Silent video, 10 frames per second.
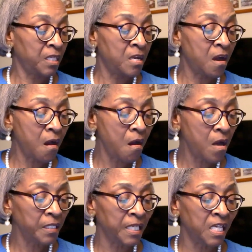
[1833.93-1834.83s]

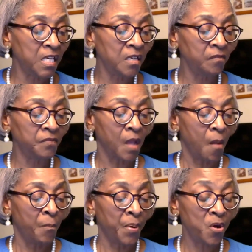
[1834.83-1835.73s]
God gives
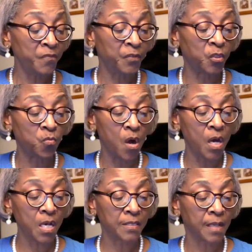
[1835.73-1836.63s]
birth to
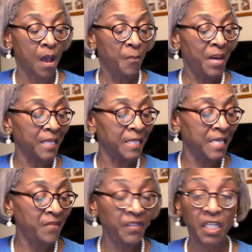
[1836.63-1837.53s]
us by
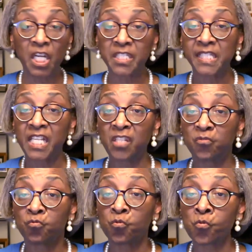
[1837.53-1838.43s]
giving us his
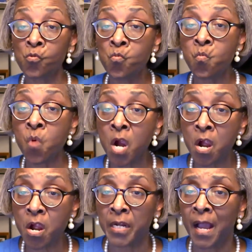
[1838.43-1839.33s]
true word.